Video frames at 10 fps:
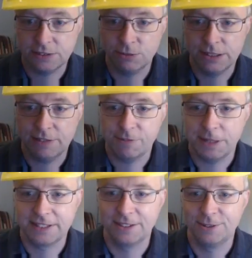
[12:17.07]
it's all in
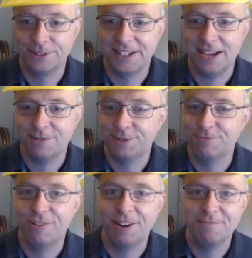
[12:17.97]
alphabetical order now. It was
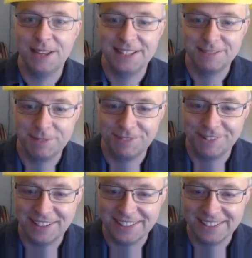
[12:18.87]
a right mess
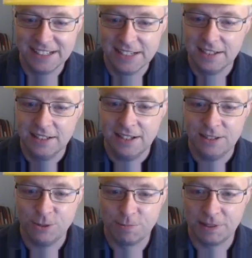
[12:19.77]
beforehand. I
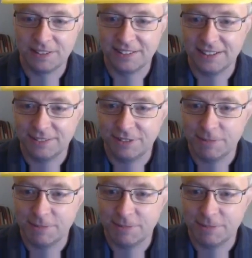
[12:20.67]
do apologise